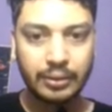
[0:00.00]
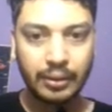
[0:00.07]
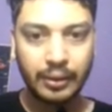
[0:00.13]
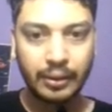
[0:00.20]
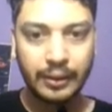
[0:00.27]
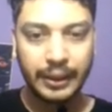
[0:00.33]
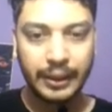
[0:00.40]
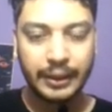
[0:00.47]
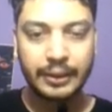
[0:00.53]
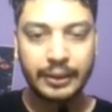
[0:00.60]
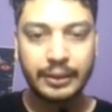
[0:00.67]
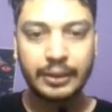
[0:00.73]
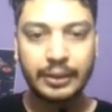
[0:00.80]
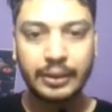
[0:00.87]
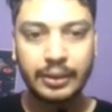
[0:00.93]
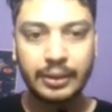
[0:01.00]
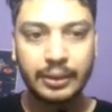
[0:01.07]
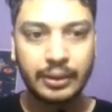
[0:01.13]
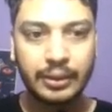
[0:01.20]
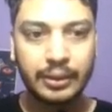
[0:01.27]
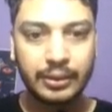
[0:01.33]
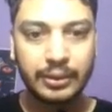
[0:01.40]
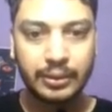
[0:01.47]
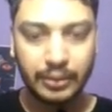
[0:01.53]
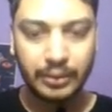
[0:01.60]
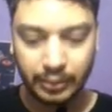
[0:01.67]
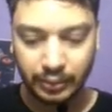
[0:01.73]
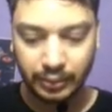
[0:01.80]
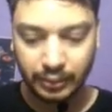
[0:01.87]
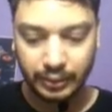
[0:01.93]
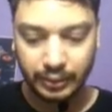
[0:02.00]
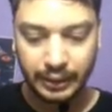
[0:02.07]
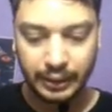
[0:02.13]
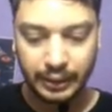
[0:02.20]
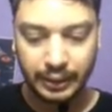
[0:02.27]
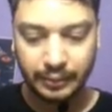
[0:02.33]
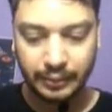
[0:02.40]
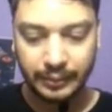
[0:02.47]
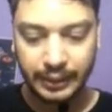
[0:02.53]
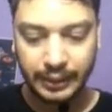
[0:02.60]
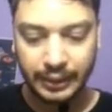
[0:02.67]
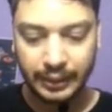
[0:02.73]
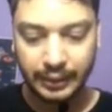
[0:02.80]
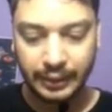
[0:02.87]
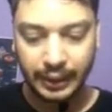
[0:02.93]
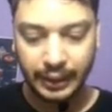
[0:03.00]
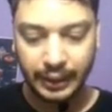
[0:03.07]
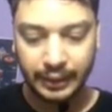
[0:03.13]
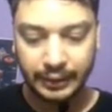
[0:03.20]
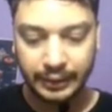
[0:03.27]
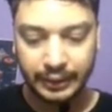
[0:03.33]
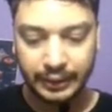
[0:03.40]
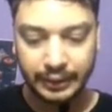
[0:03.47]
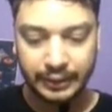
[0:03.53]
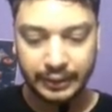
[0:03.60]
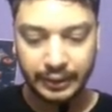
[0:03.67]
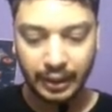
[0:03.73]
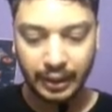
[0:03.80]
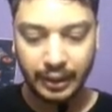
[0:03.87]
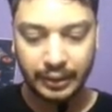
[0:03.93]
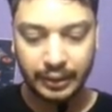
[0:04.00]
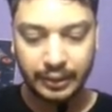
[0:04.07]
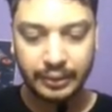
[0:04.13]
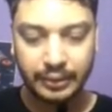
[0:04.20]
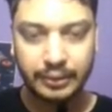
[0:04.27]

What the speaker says: All right, so here we can write restart.